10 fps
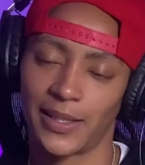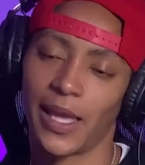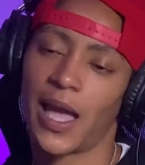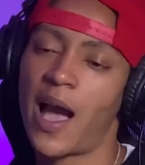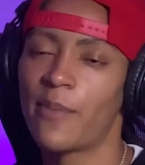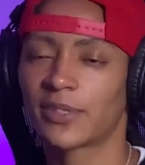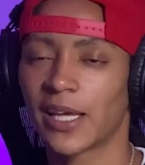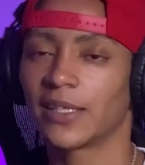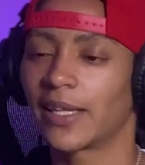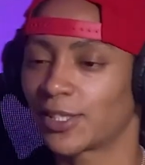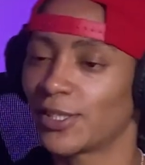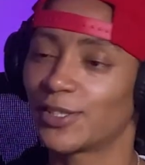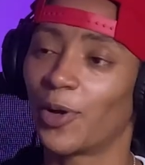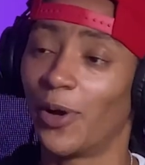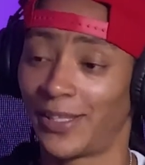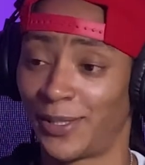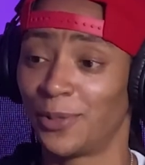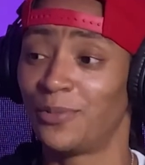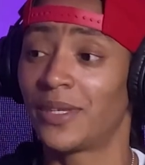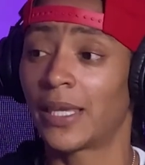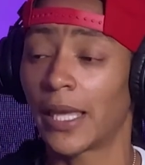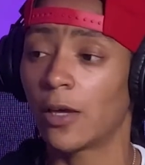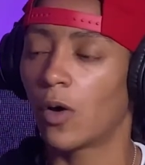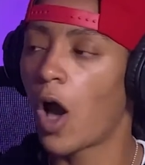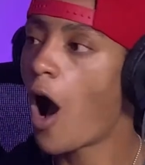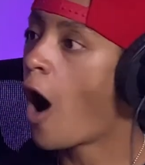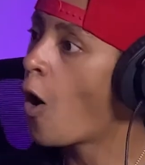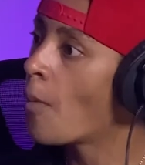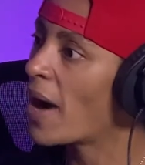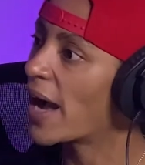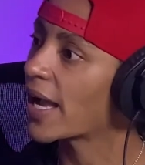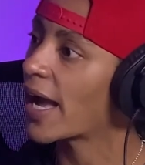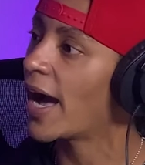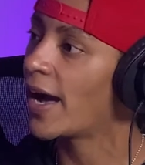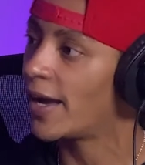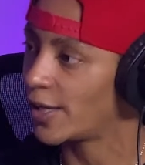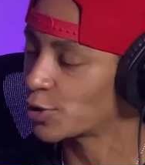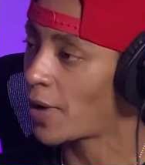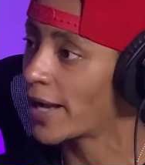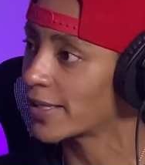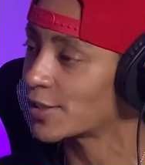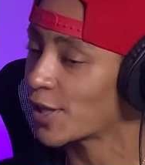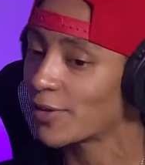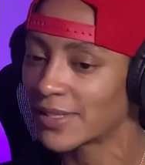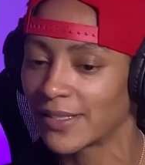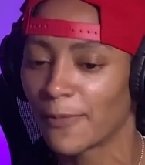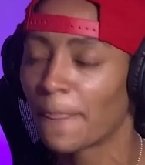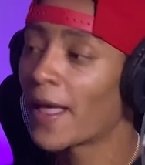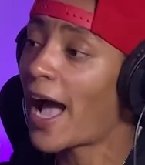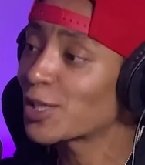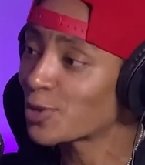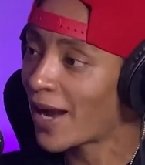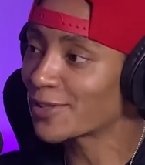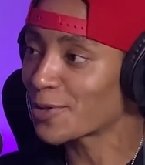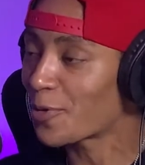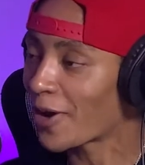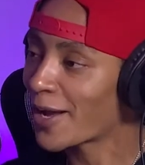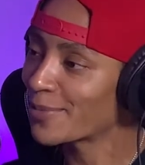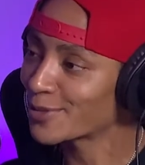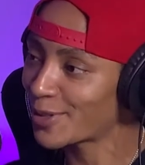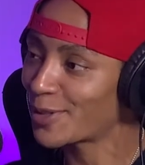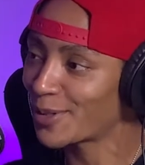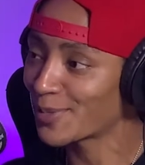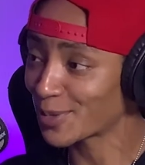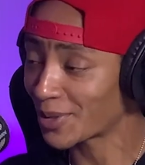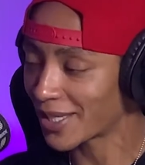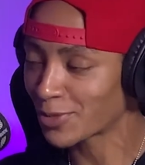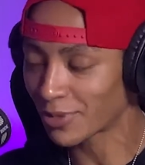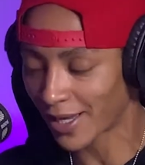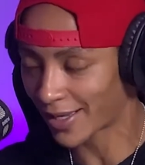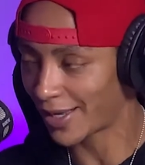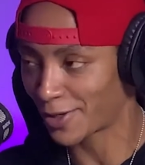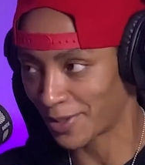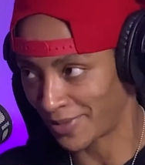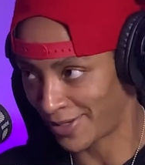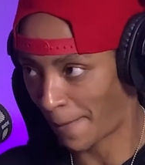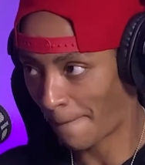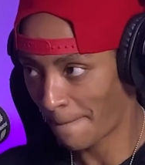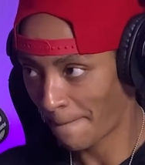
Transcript: Yeah, I'm telling that she's going to kill. Oh my God! So I can tell. I tried to grab some. So guess what I got coming?